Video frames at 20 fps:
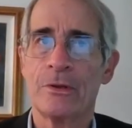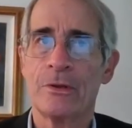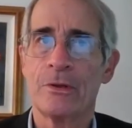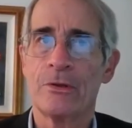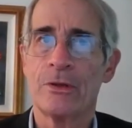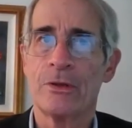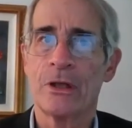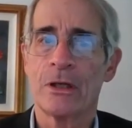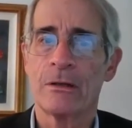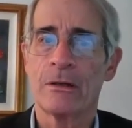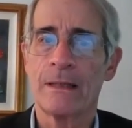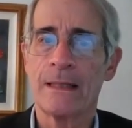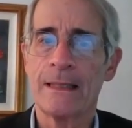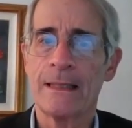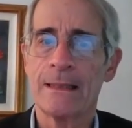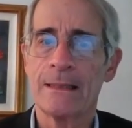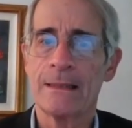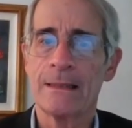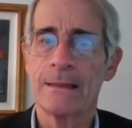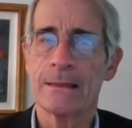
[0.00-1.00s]
there
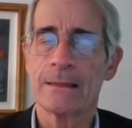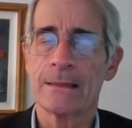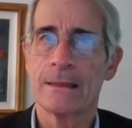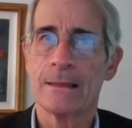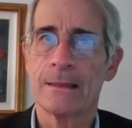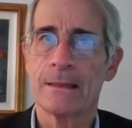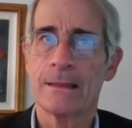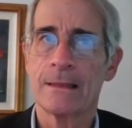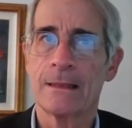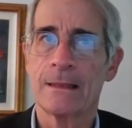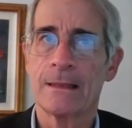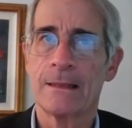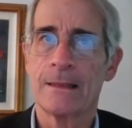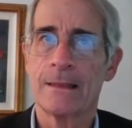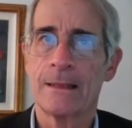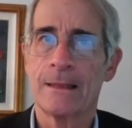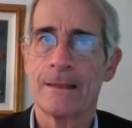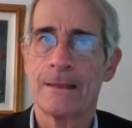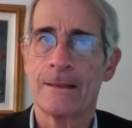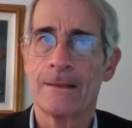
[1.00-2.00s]
is,
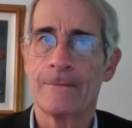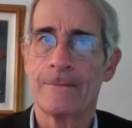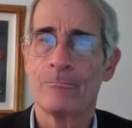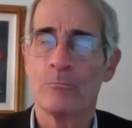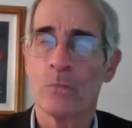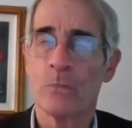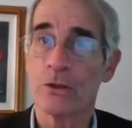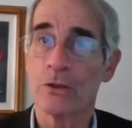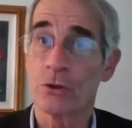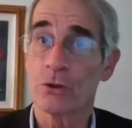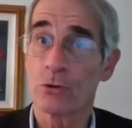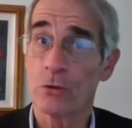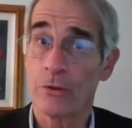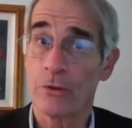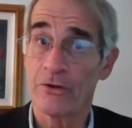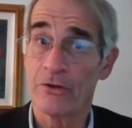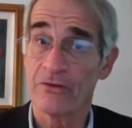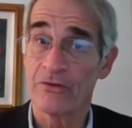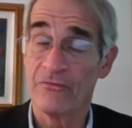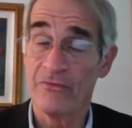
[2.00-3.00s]

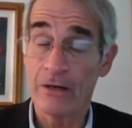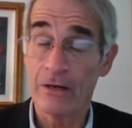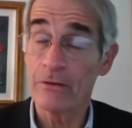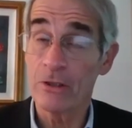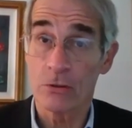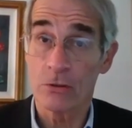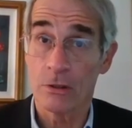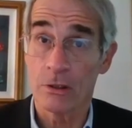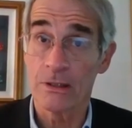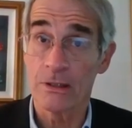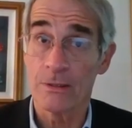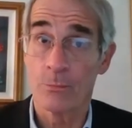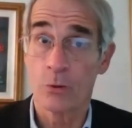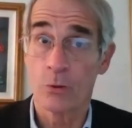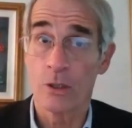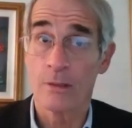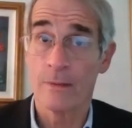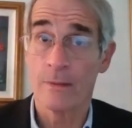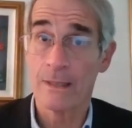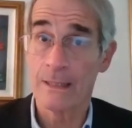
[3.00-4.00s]
there's very strong
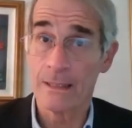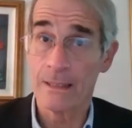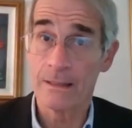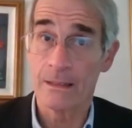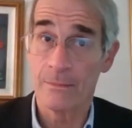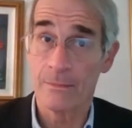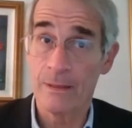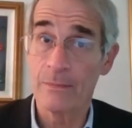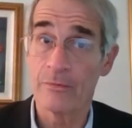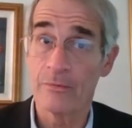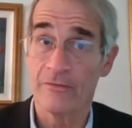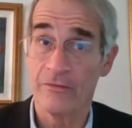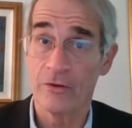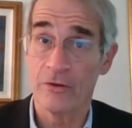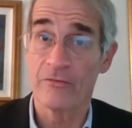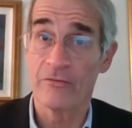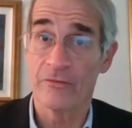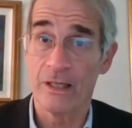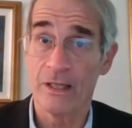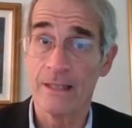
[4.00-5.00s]
support among the people who
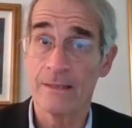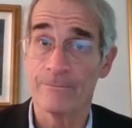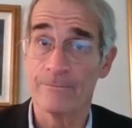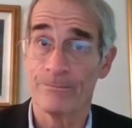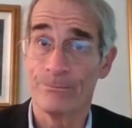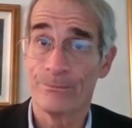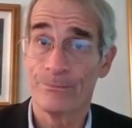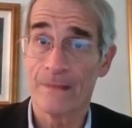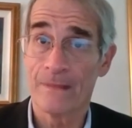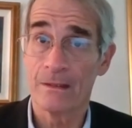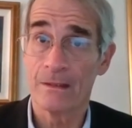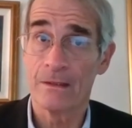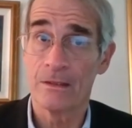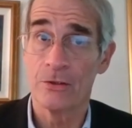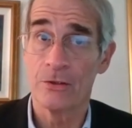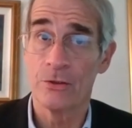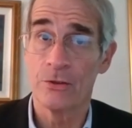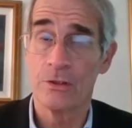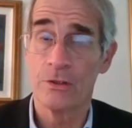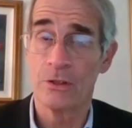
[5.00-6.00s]
voted for him
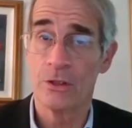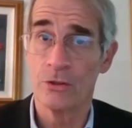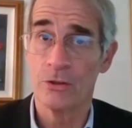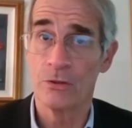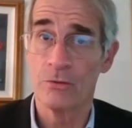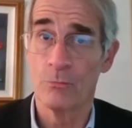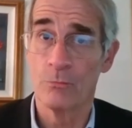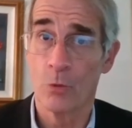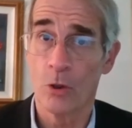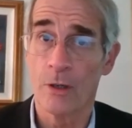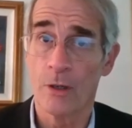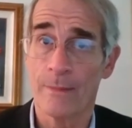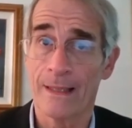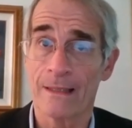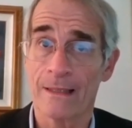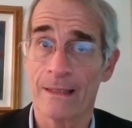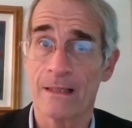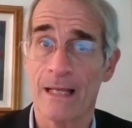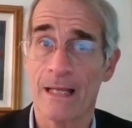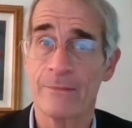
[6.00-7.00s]
to do more about
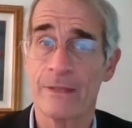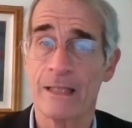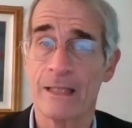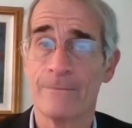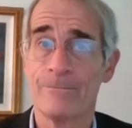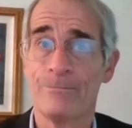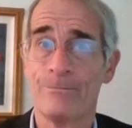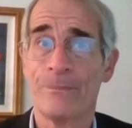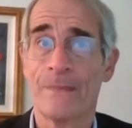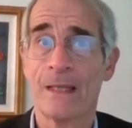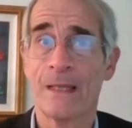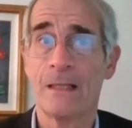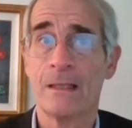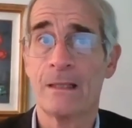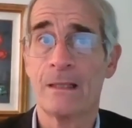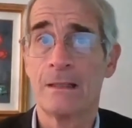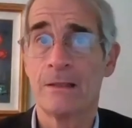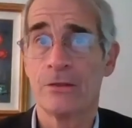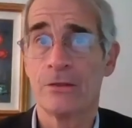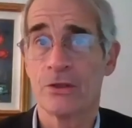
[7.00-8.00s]
climate.
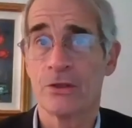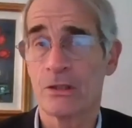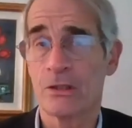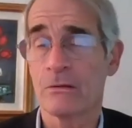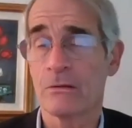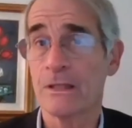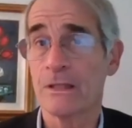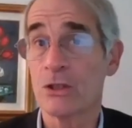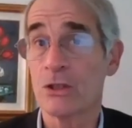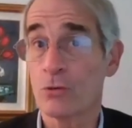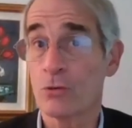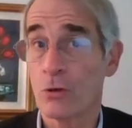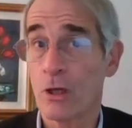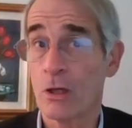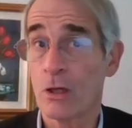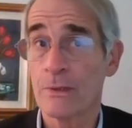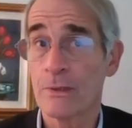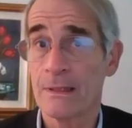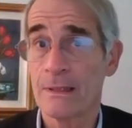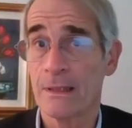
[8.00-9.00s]
There's still a
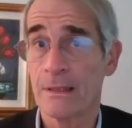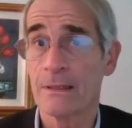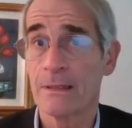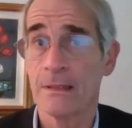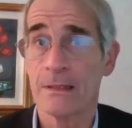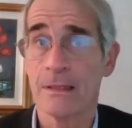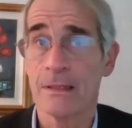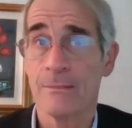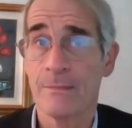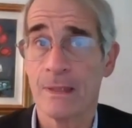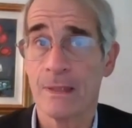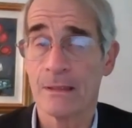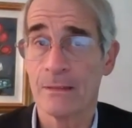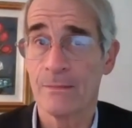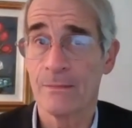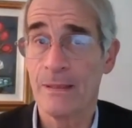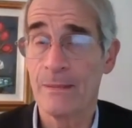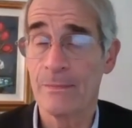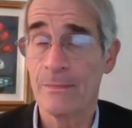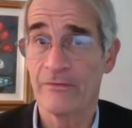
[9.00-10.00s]
strong resistance among the
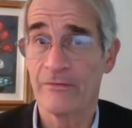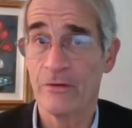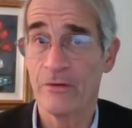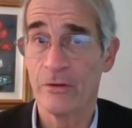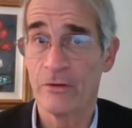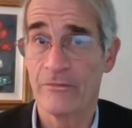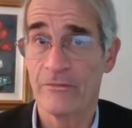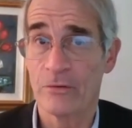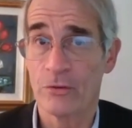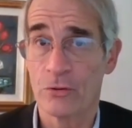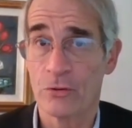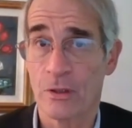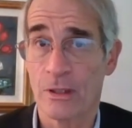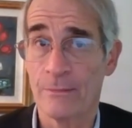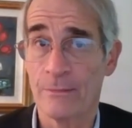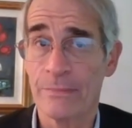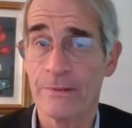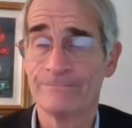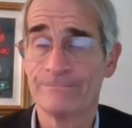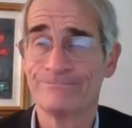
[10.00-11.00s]
people who voted for
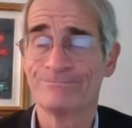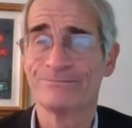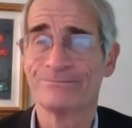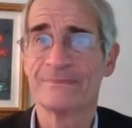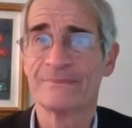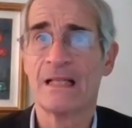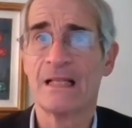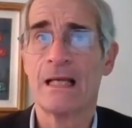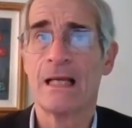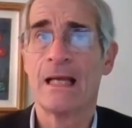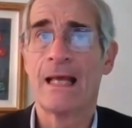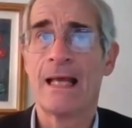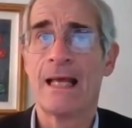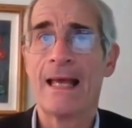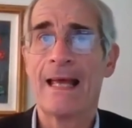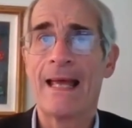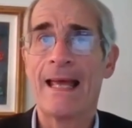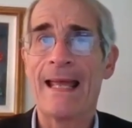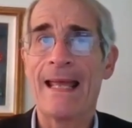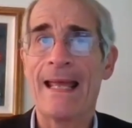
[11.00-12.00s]
Trump.
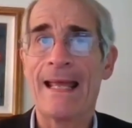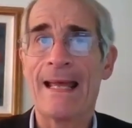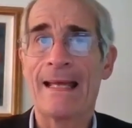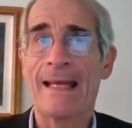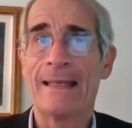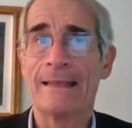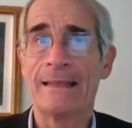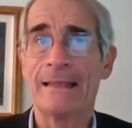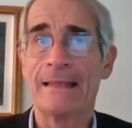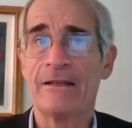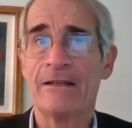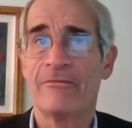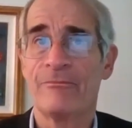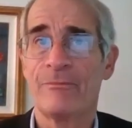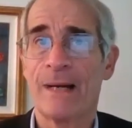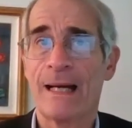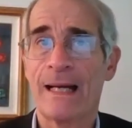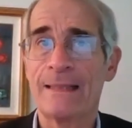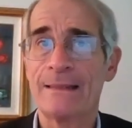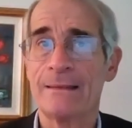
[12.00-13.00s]
And if
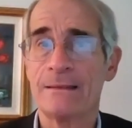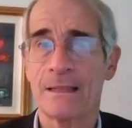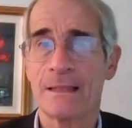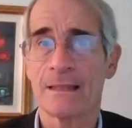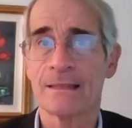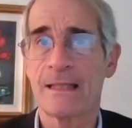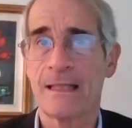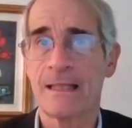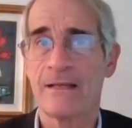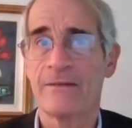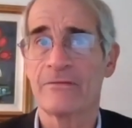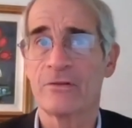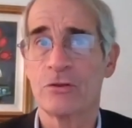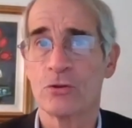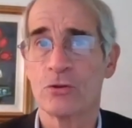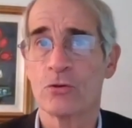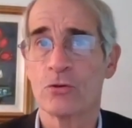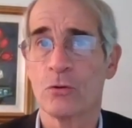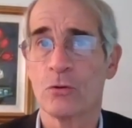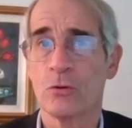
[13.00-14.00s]
Biden doesn't have
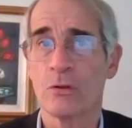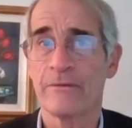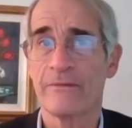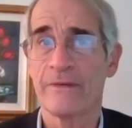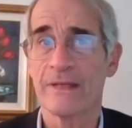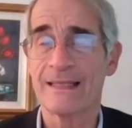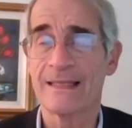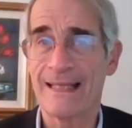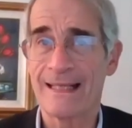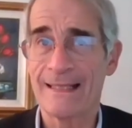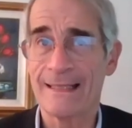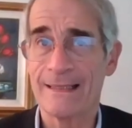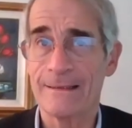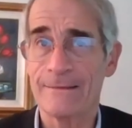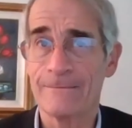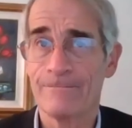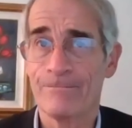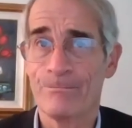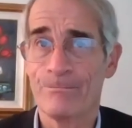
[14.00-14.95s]
control of the Senate,